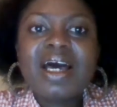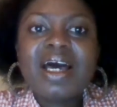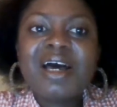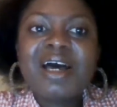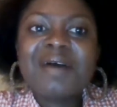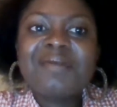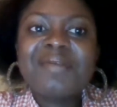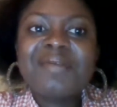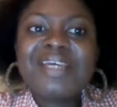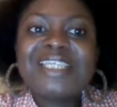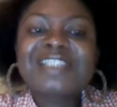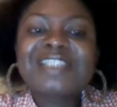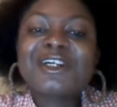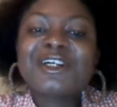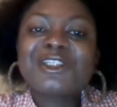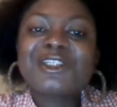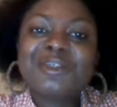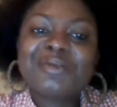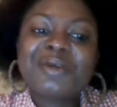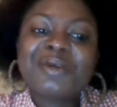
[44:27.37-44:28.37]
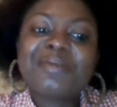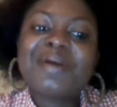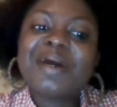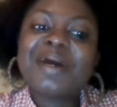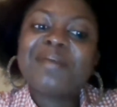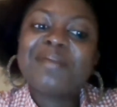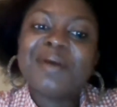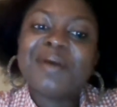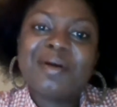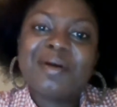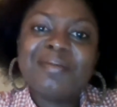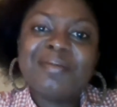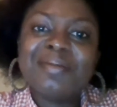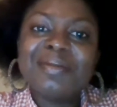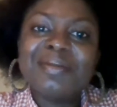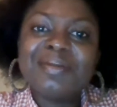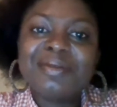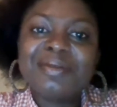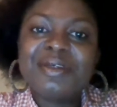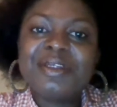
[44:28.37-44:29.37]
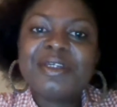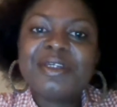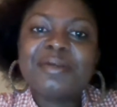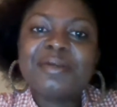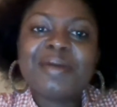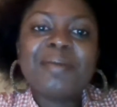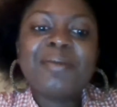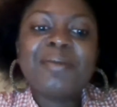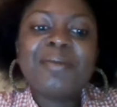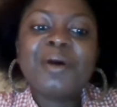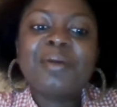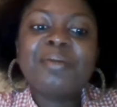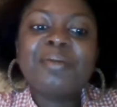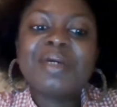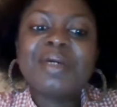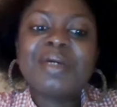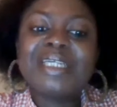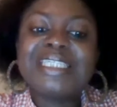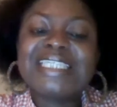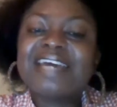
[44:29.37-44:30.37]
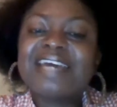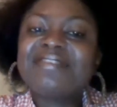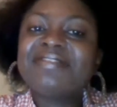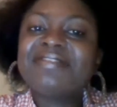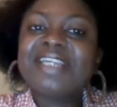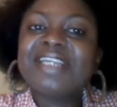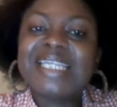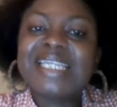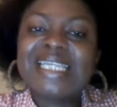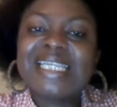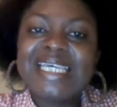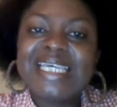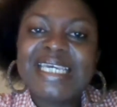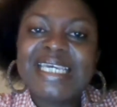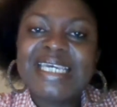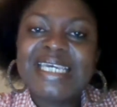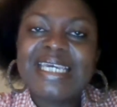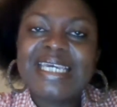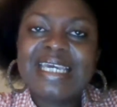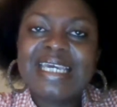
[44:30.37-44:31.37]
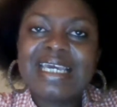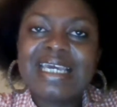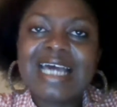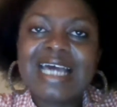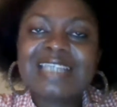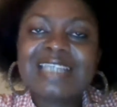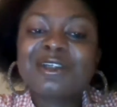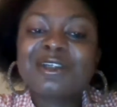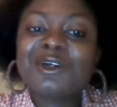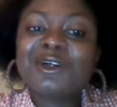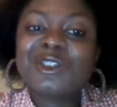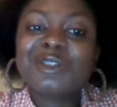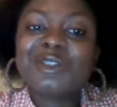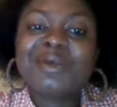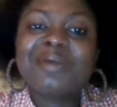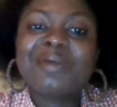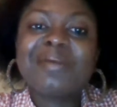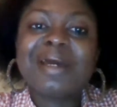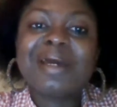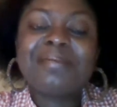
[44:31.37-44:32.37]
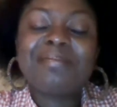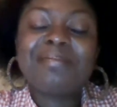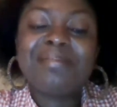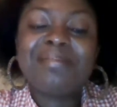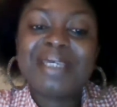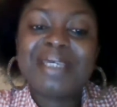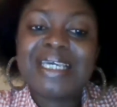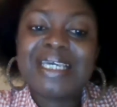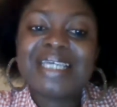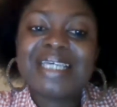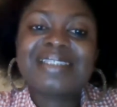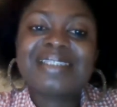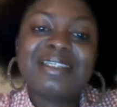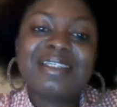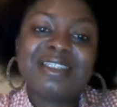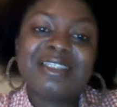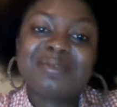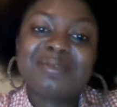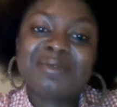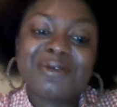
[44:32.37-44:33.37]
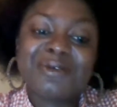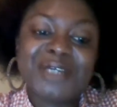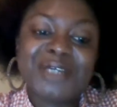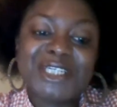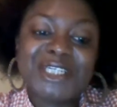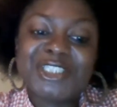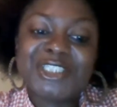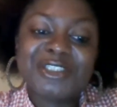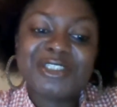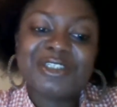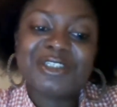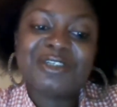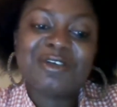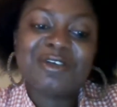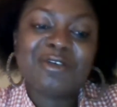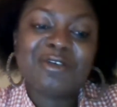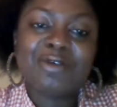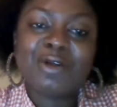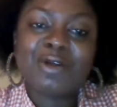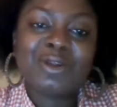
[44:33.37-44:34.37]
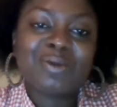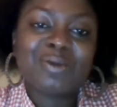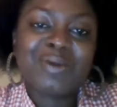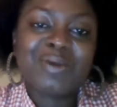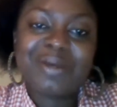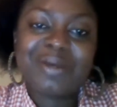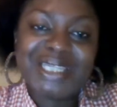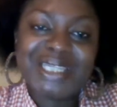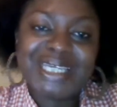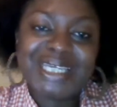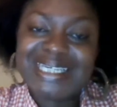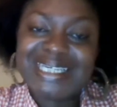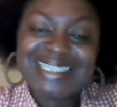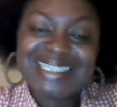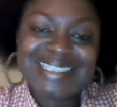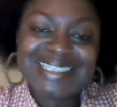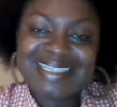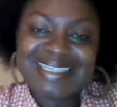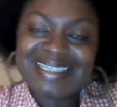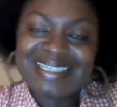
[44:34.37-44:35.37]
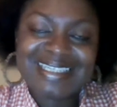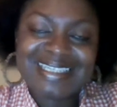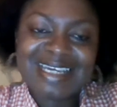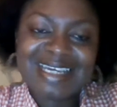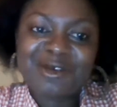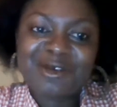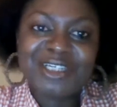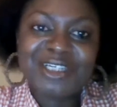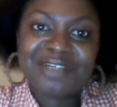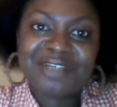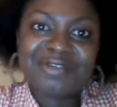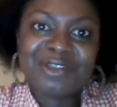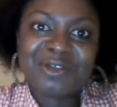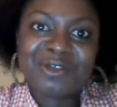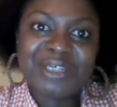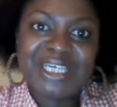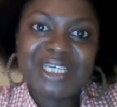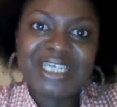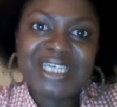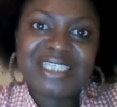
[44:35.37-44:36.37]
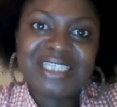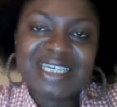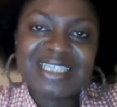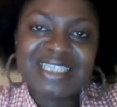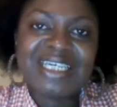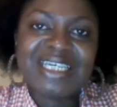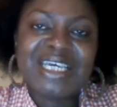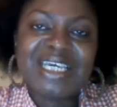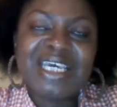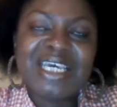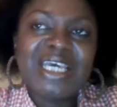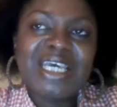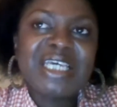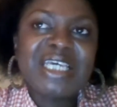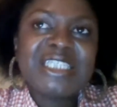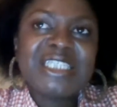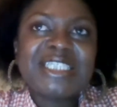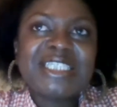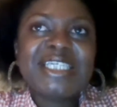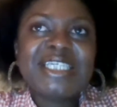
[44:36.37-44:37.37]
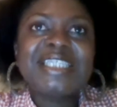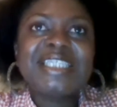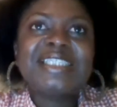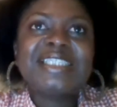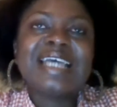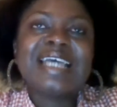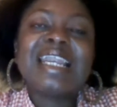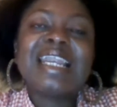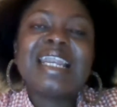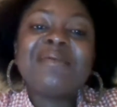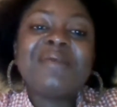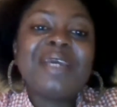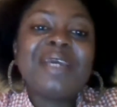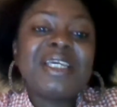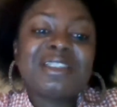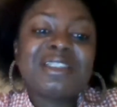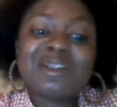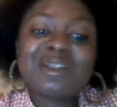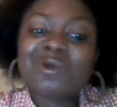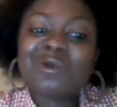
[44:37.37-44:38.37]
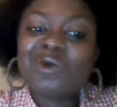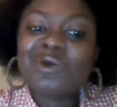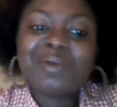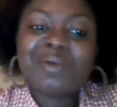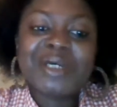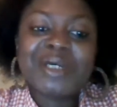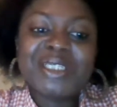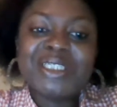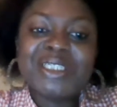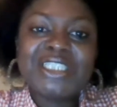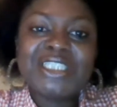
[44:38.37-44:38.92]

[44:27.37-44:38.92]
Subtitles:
It's got to be my mom. You know, my mom definitely has got to be my biggest inspiration of all the women that exist that God ever created. She's an amazing woman.